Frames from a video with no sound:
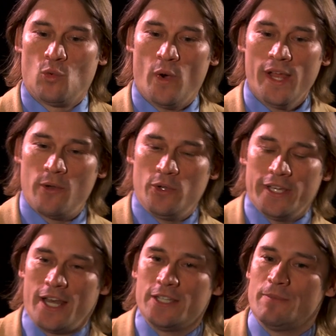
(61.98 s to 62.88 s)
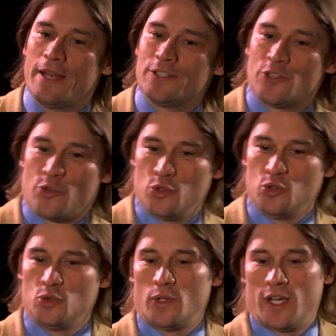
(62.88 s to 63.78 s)
Well, I really got into medicine
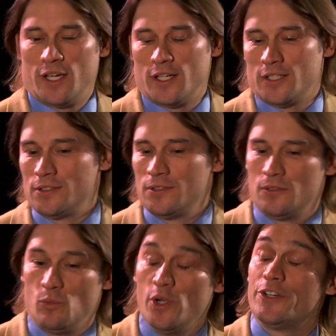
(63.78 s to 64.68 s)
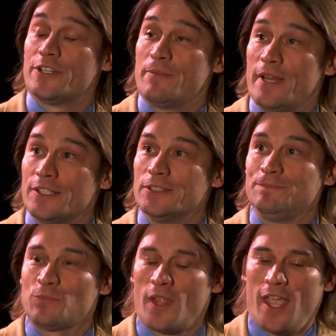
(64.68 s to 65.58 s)
through uh, wilderness medicine.
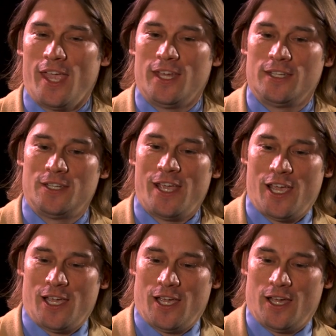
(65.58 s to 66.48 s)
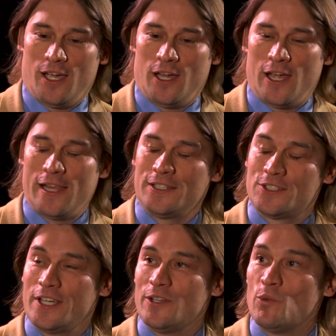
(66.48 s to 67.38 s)
and. Uh, I like
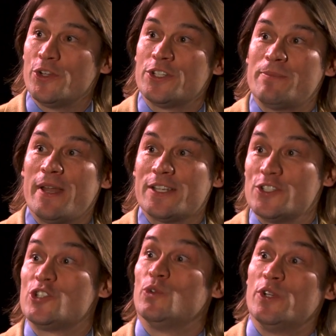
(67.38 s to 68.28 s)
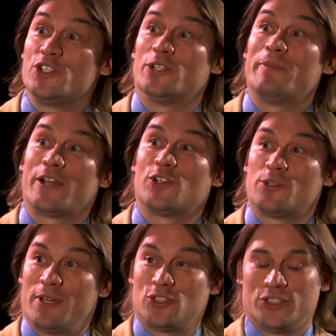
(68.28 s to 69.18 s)
to say that wilderness medicine is the original medical
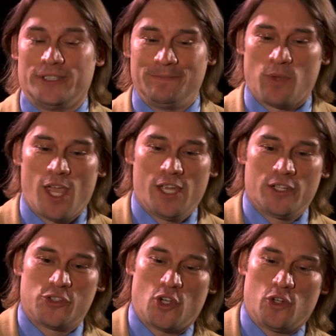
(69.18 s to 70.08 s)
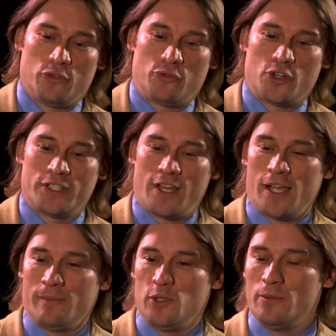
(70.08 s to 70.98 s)
specialty. So the first
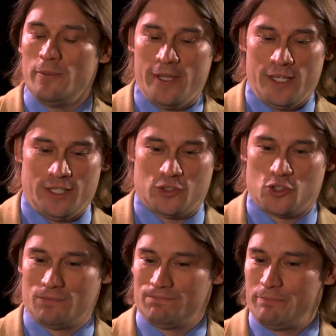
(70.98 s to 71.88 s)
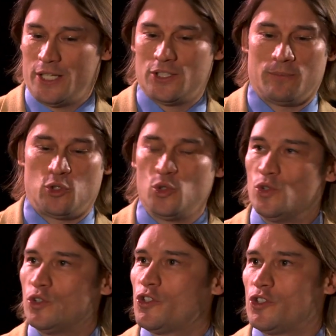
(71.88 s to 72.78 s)
time human beings picked up
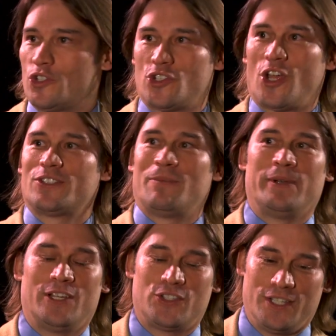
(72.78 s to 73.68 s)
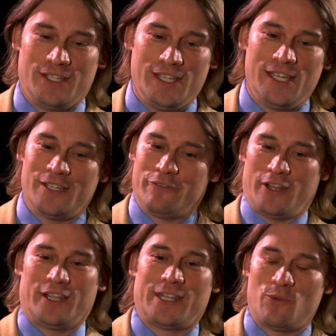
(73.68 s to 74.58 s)
tools or saw somebody else in need and
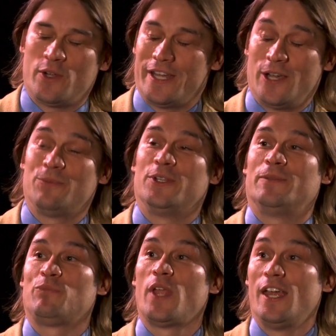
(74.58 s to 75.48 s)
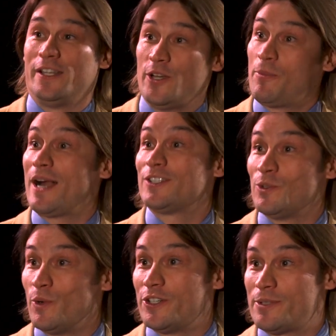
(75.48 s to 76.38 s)
felt like they wanted to help them, they were
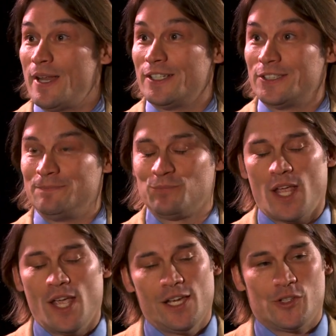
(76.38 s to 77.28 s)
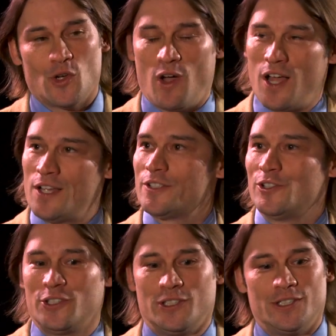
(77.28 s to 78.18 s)
practicing wilderness medicine. So
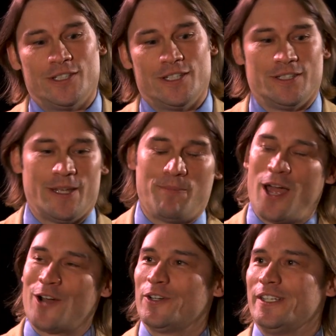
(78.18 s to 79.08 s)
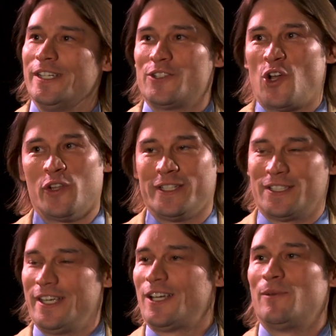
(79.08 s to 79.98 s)
Osler and Hippocrates and all
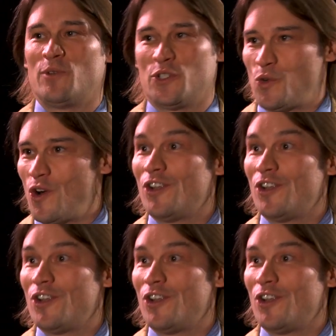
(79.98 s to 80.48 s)
these latecomers were